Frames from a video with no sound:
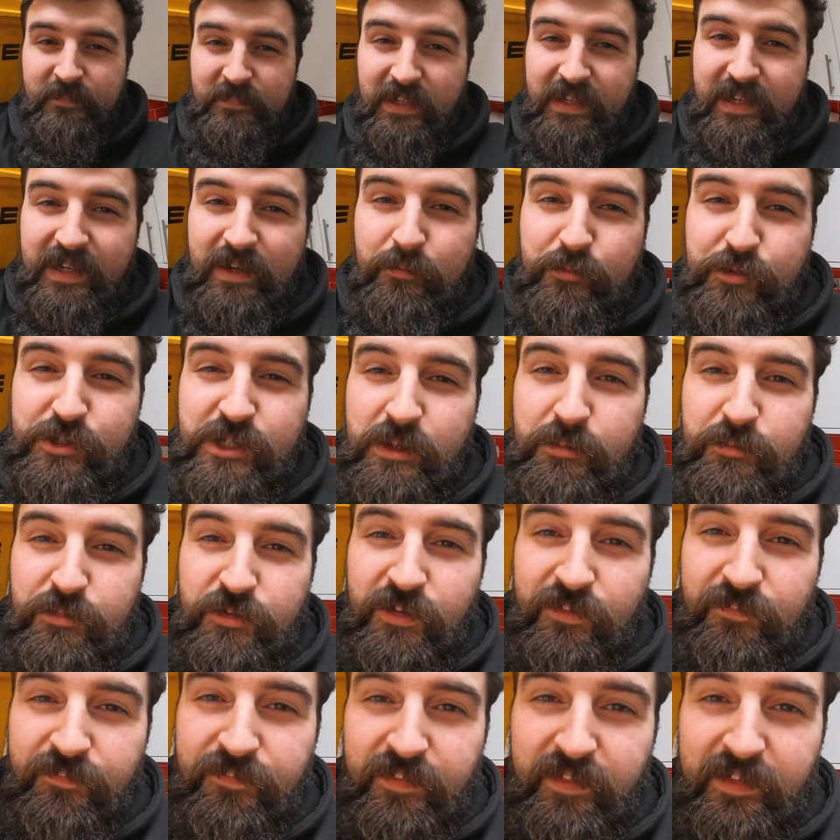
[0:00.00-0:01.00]
Hey, I'm James
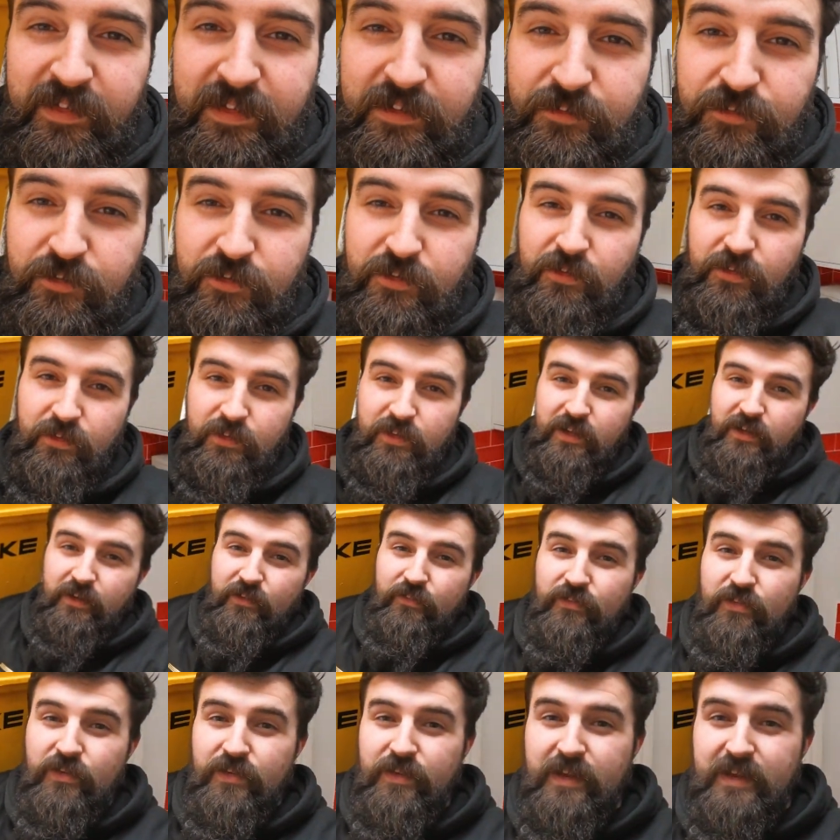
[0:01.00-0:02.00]
from Finney Electrical, and on
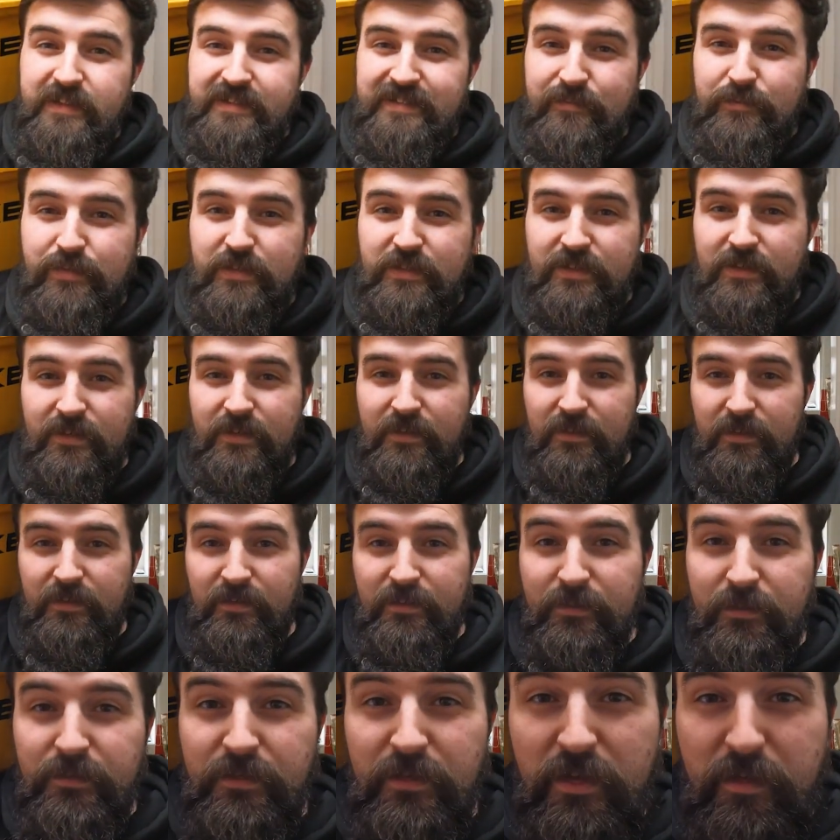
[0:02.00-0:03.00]
today's episode
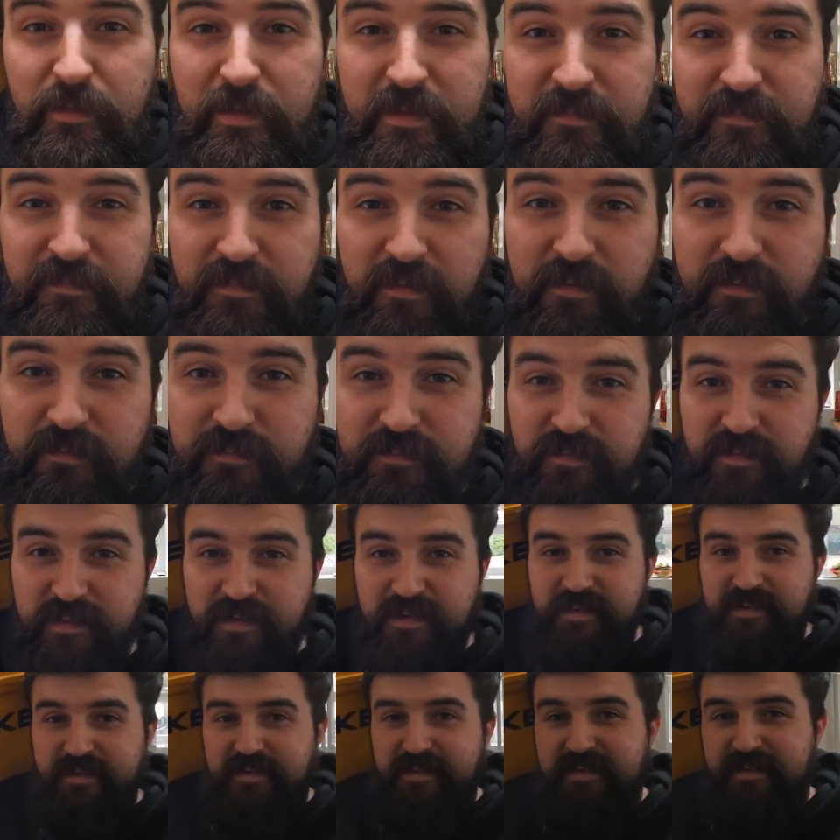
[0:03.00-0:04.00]
we're doing a bit of fault
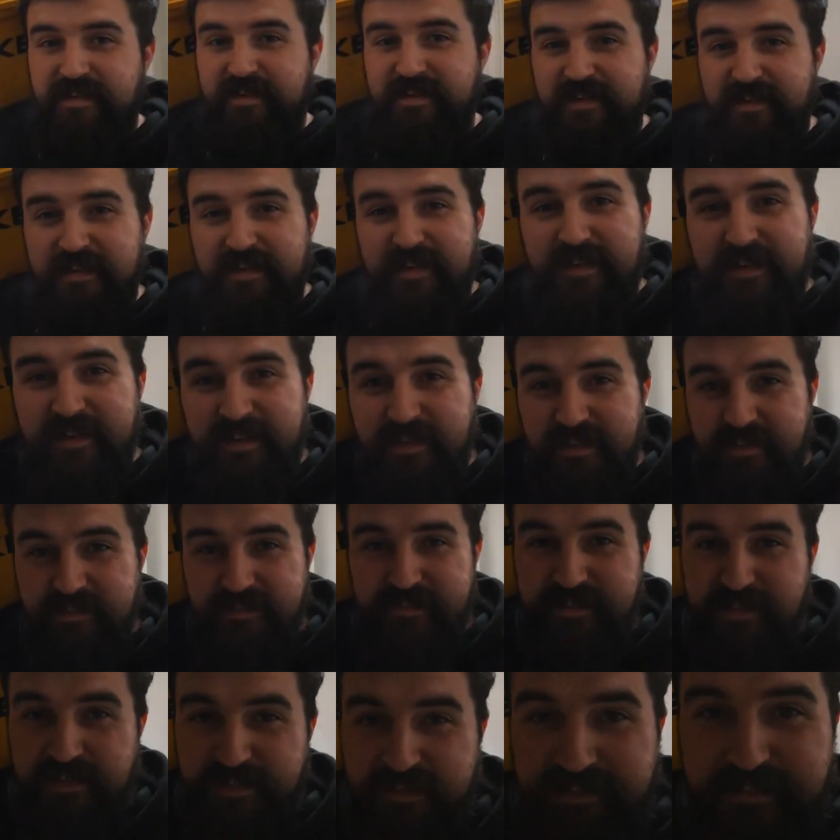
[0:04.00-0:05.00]
finding. Let's
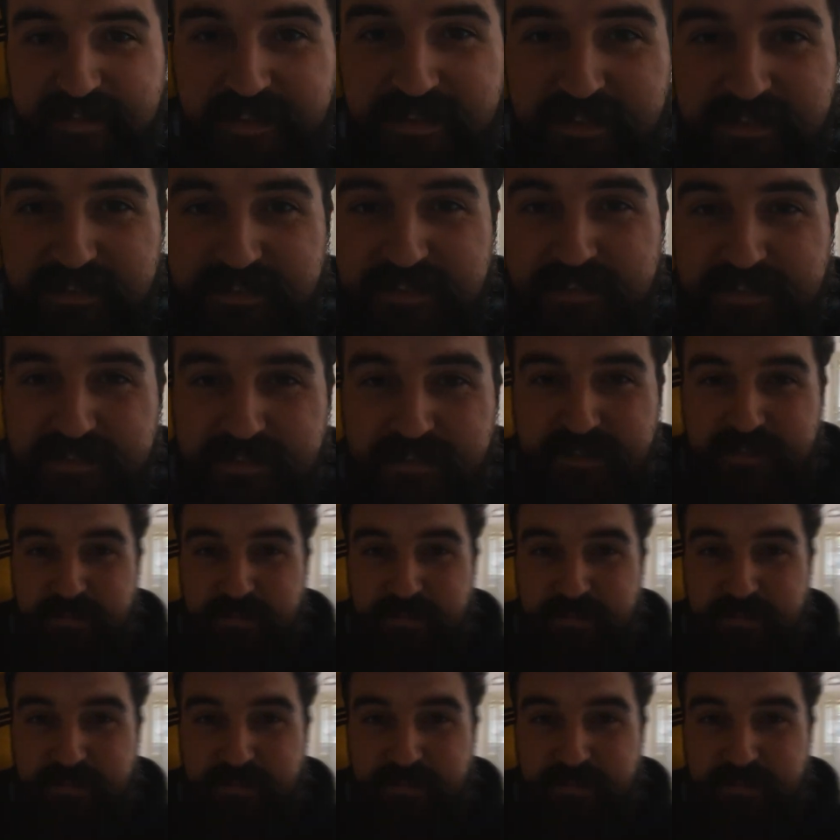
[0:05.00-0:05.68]
get into this.